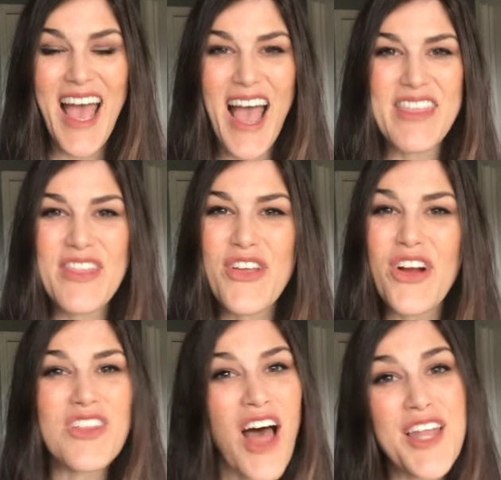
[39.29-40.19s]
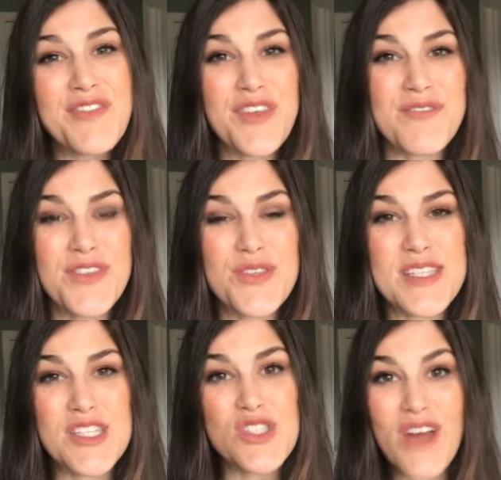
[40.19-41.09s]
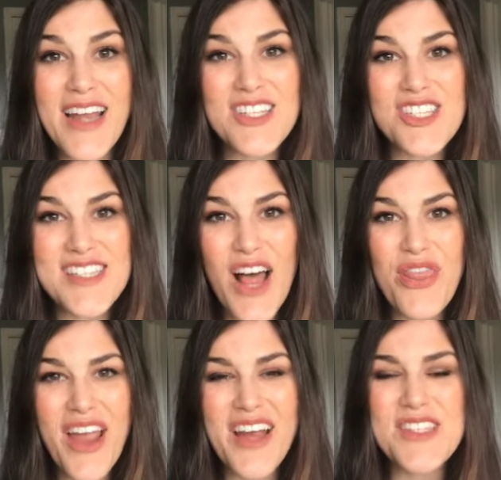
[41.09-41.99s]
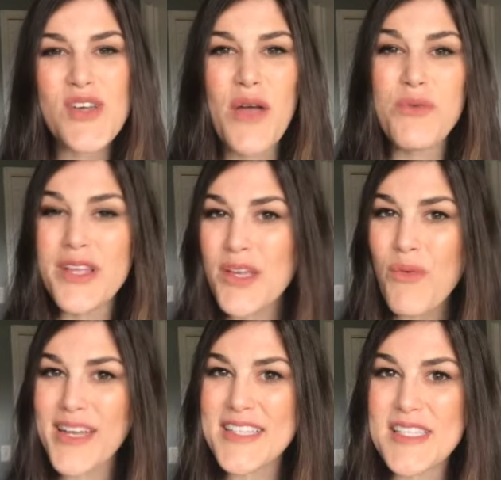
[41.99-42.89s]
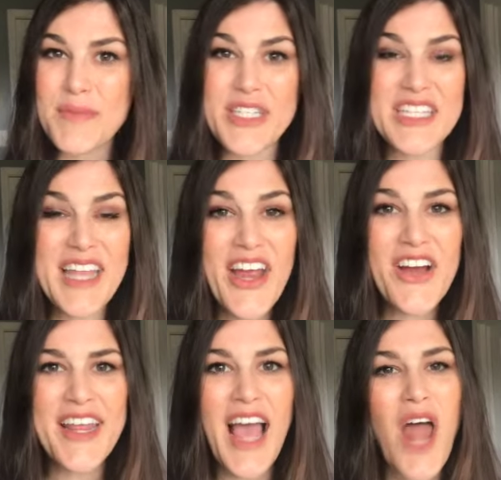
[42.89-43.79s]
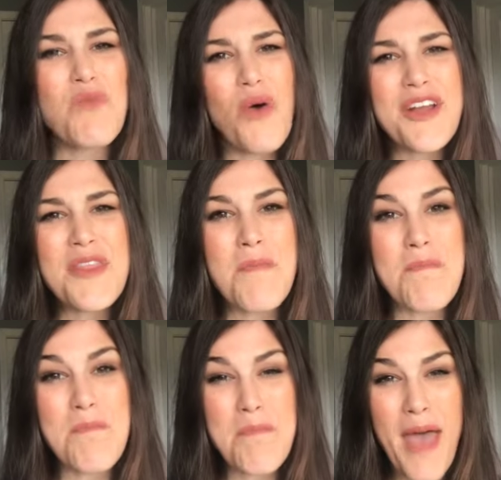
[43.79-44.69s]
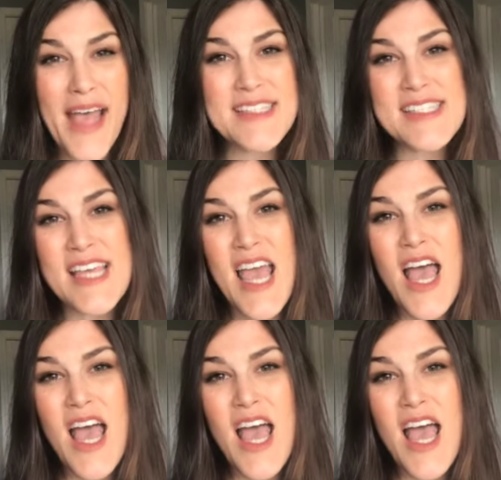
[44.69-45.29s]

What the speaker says: I think there are a lot of confusing strategies out there, and so I really wanted some clarity on what are the best